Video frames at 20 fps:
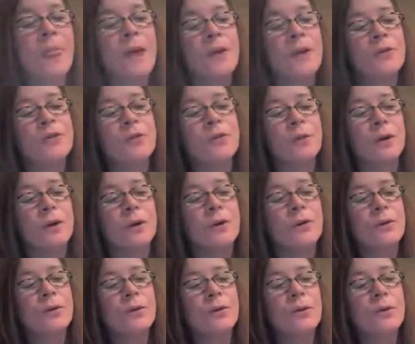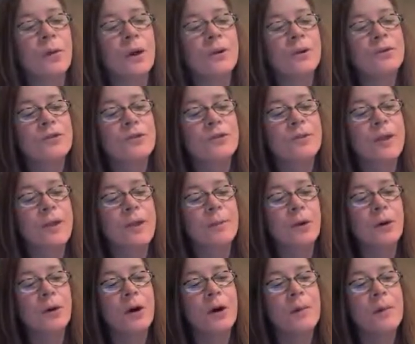It's really cool to watch the
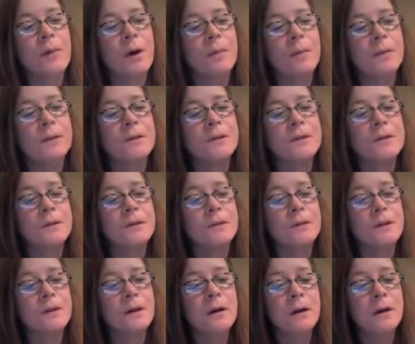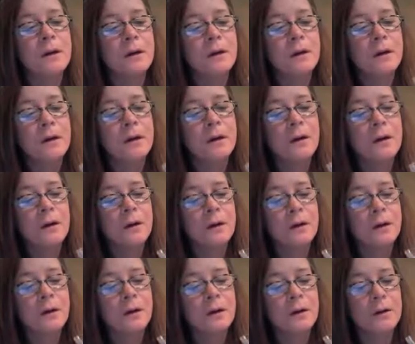vapor come up into the
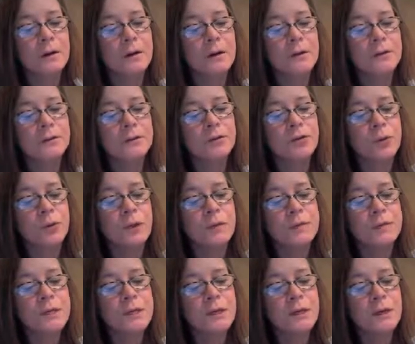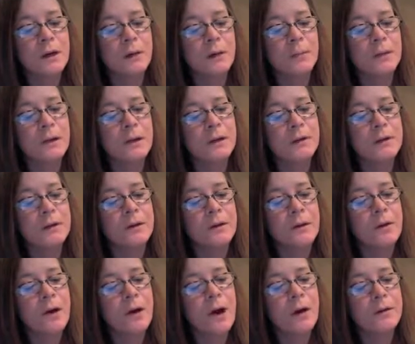clear drip tip and you
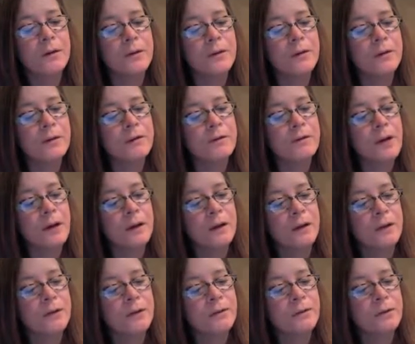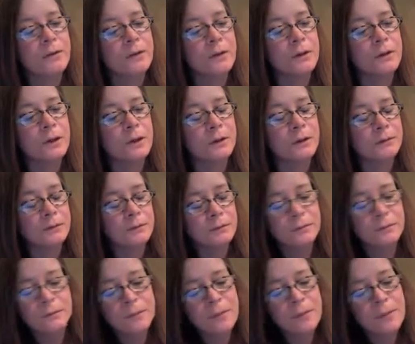know that you've taken the full hit.
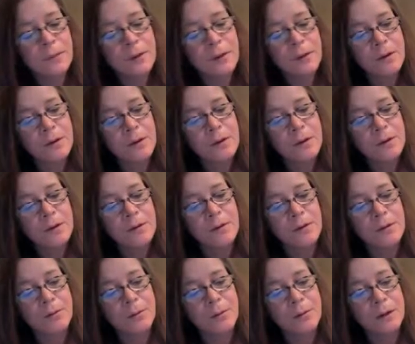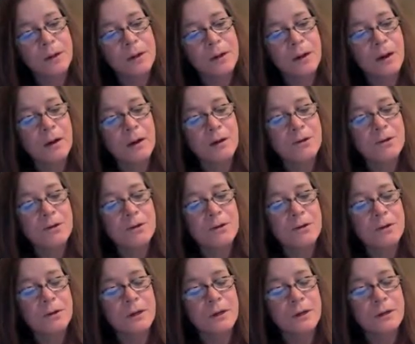They're really nice.
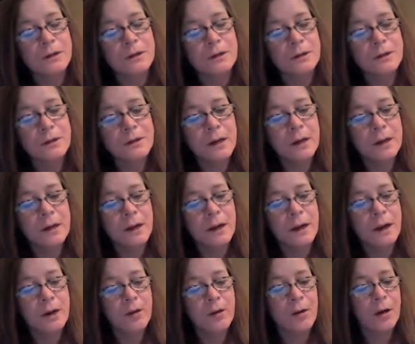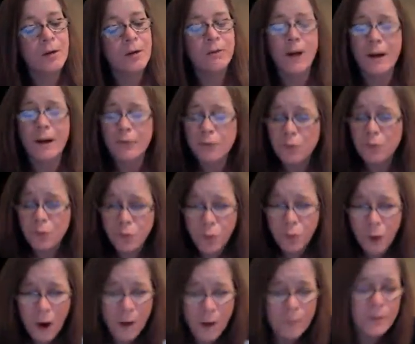They're easy to take care of. I've
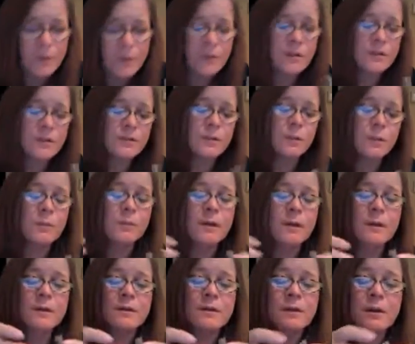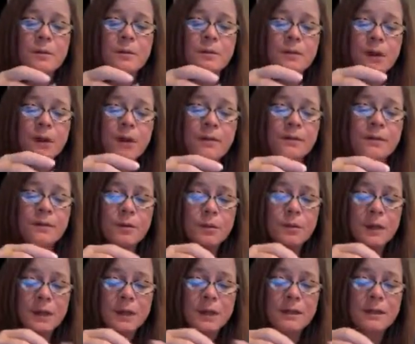dropped this one because it comes off so
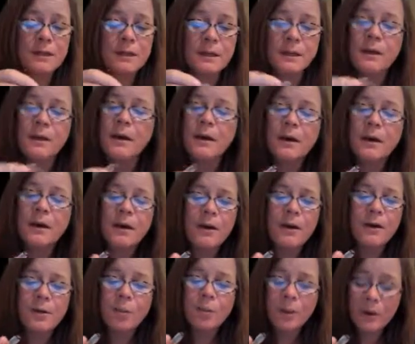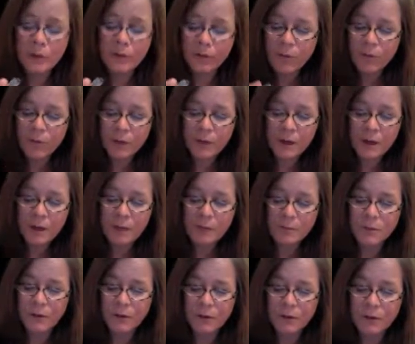easy 3 or 4
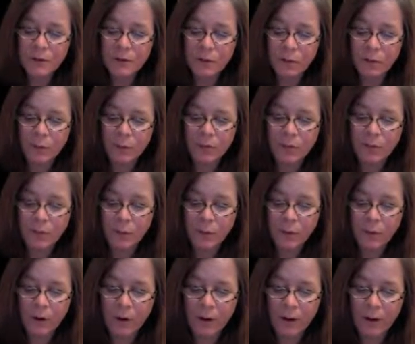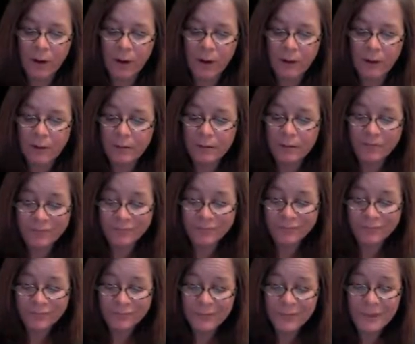times onto the wood floor and
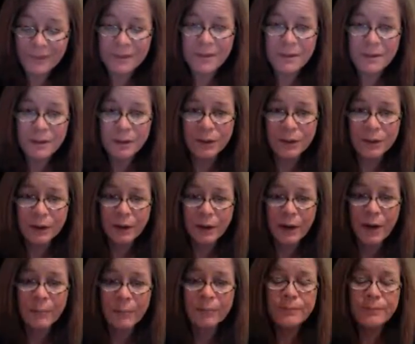it's still good to go.